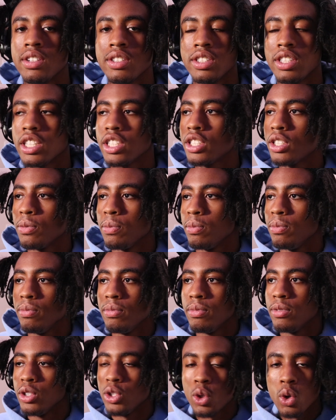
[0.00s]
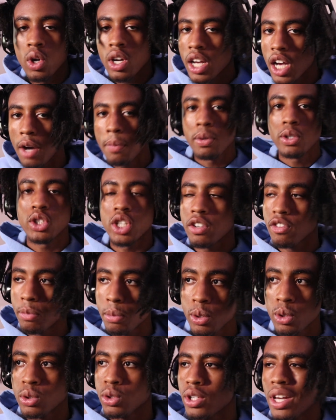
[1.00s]
Just do a couple dribble
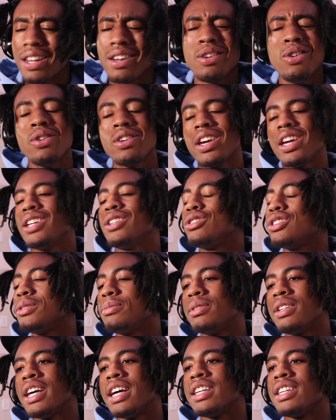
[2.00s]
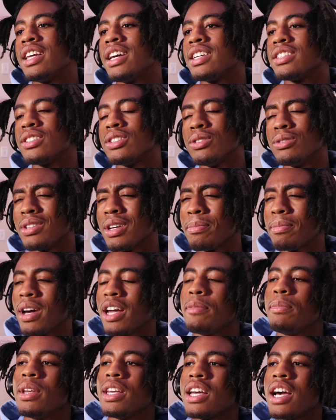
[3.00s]
moves. I know you can't dribble like that, so that
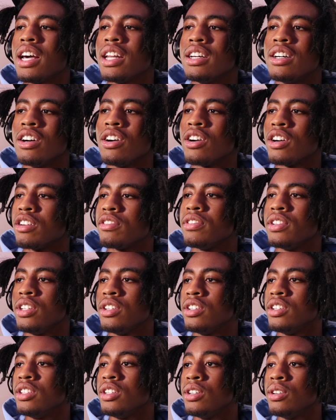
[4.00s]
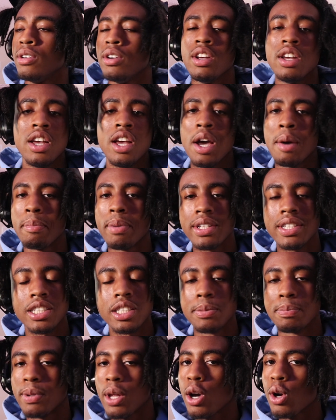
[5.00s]
might be kind of hard for you to do. But
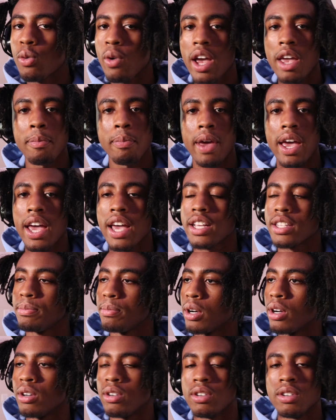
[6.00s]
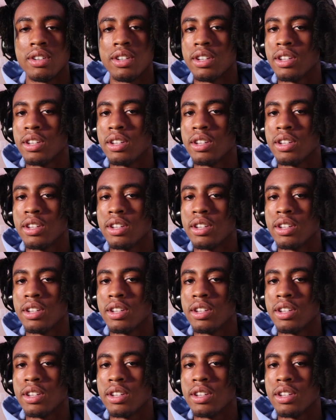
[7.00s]
just blow right past, bro.